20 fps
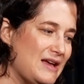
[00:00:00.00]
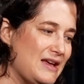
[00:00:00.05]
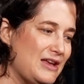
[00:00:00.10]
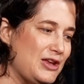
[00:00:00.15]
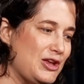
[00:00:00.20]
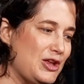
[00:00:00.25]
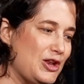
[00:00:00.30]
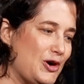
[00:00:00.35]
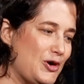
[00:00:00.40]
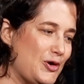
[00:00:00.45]

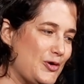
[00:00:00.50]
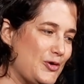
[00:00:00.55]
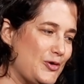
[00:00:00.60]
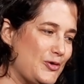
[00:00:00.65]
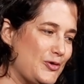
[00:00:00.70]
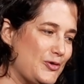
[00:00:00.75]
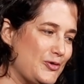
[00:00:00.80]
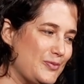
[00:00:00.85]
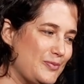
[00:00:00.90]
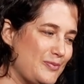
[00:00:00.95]

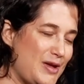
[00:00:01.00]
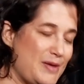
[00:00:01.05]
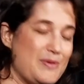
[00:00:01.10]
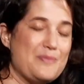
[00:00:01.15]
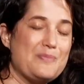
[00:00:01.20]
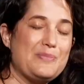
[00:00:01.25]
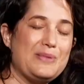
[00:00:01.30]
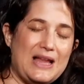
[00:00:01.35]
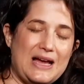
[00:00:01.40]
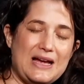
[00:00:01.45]

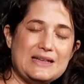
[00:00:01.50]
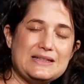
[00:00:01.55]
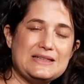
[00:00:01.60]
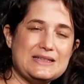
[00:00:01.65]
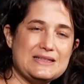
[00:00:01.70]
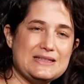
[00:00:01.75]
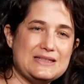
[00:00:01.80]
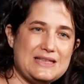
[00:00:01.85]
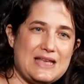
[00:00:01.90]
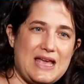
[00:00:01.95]
maybe blunt
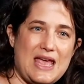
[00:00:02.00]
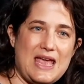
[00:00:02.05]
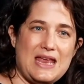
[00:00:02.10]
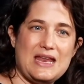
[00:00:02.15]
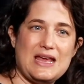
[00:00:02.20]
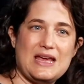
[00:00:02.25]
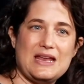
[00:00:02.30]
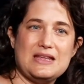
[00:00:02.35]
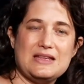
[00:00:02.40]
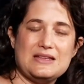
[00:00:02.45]
and say
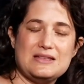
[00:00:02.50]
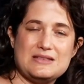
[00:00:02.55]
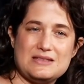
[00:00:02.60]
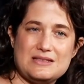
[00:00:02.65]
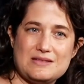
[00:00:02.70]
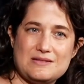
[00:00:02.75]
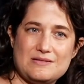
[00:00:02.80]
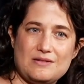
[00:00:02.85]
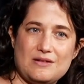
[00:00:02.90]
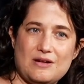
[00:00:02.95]
that
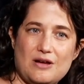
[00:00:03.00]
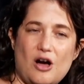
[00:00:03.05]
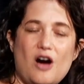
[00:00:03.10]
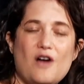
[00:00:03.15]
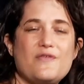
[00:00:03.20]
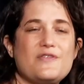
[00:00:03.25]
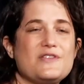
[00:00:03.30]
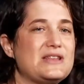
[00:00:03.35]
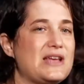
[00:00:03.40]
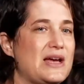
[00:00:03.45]
it's
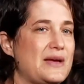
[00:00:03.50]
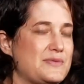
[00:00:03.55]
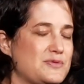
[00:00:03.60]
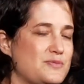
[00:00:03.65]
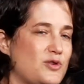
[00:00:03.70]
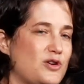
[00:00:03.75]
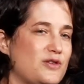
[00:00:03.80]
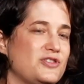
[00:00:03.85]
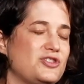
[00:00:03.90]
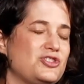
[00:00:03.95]
oftentimes
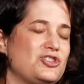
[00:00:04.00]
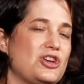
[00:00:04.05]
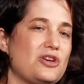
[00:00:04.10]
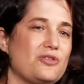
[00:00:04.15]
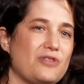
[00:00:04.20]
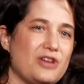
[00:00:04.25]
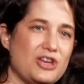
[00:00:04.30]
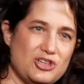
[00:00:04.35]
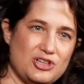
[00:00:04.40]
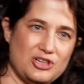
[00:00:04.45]
more of a
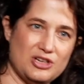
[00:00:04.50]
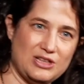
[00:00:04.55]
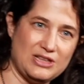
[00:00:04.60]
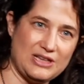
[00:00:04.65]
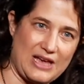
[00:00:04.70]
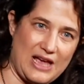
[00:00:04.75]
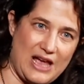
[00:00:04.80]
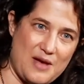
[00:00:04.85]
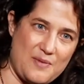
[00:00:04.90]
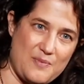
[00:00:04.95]
generational
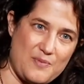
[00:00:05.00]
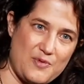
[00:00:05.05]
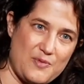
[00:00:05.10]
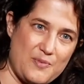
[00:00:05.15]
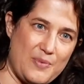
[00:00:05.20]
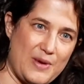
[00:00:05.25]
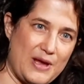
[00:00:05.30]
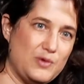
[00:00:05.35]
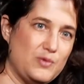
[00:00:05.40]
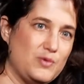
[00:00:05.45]
gap.
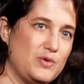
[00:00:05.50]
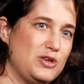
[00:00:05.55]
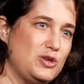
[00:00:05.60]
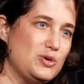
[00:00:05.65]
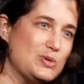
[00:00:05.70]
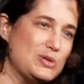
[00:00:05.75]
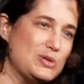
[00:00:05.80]
But you